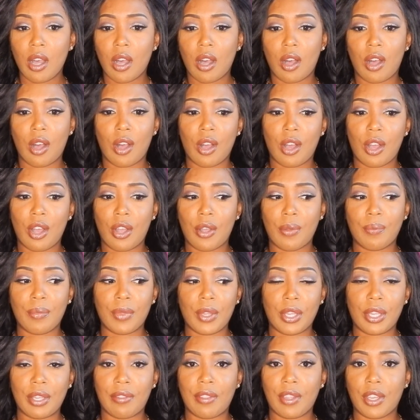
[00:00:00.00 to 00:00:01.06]

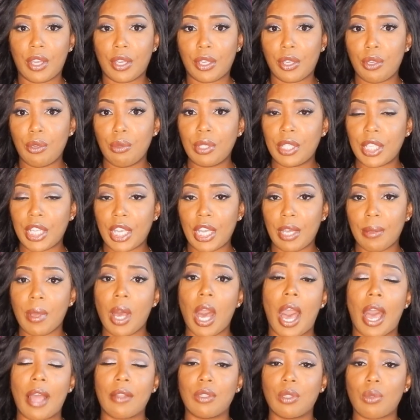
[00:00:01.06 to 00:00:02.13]
either a Q-tip,
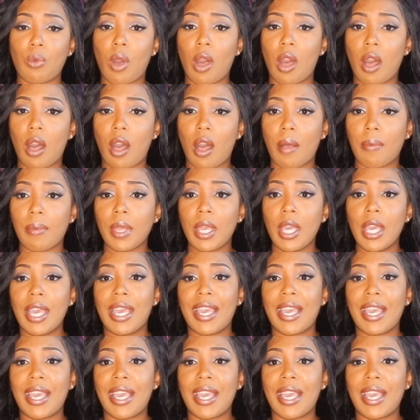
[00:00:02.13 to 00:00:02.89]
cotton swab,